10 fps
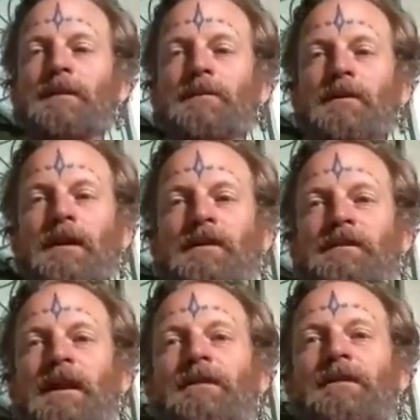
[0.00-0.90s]
like saying
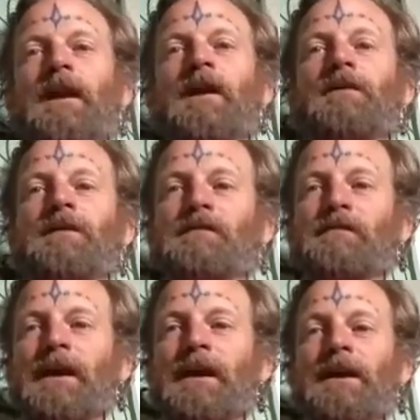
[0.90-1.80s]
they are this
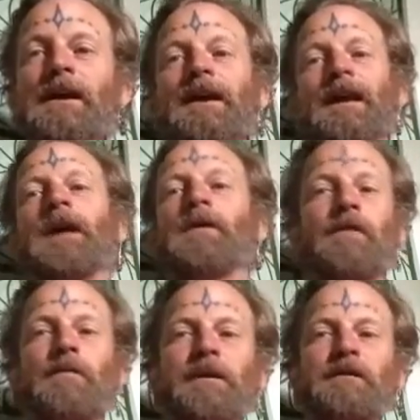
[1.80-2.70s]
way, and now
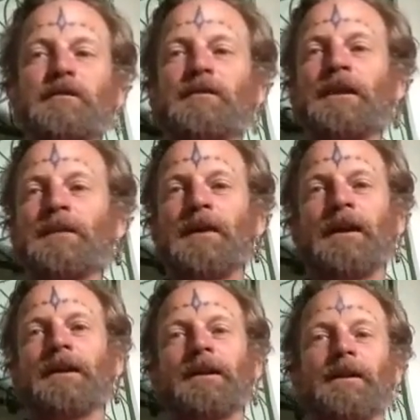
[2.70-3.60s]
everybody's agreeing upon it.
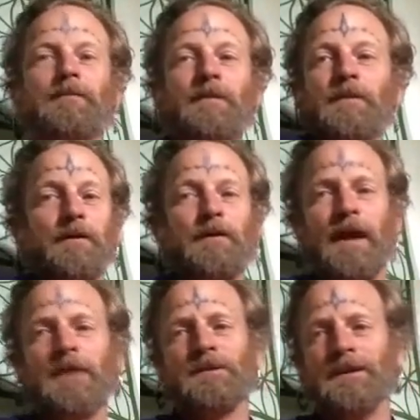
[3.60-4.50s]
Meanwhile, they're
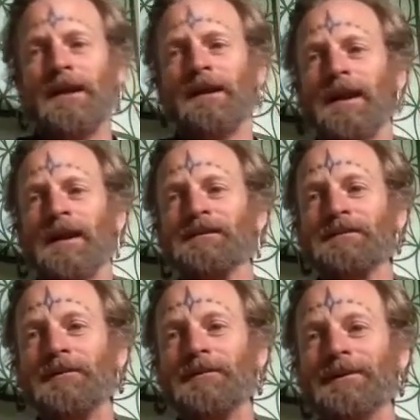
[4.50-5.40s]
actually not an
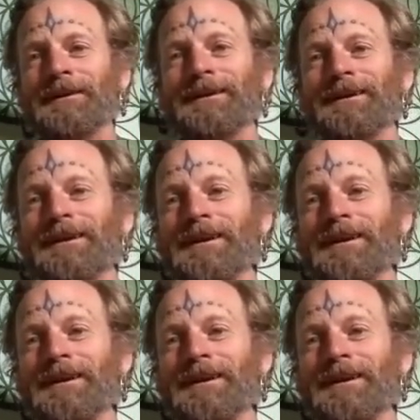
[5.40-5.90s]
asshole, but